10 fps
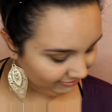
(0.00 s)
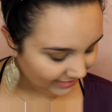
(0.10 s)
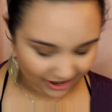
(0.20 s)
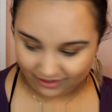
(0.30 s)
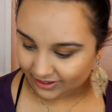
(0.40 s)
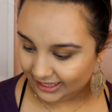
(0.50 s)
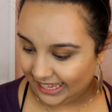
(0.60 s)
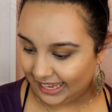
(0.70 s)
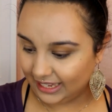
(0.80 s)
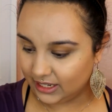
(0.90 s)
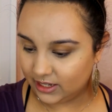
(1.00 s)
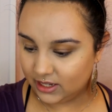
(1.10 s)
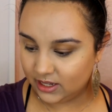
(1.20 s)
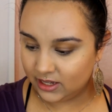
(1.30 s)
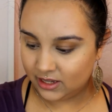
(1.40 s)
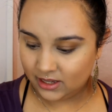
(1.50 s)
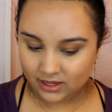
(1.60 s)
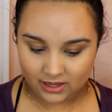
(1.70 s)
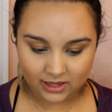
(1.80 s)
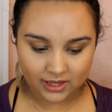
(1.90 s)
I don't feel like
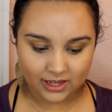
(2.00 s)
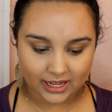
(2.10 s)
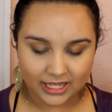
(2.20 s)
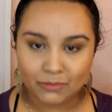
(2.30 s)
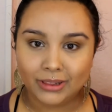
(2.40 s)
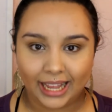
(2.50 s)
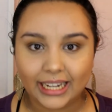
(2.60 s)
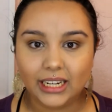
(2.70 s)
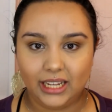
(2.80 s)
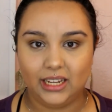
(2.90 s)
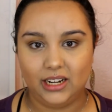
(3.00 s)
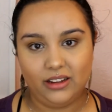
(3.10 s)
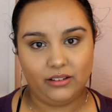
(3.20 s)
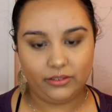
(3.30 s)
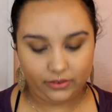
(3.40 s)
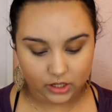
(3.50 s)
it's blinding enough.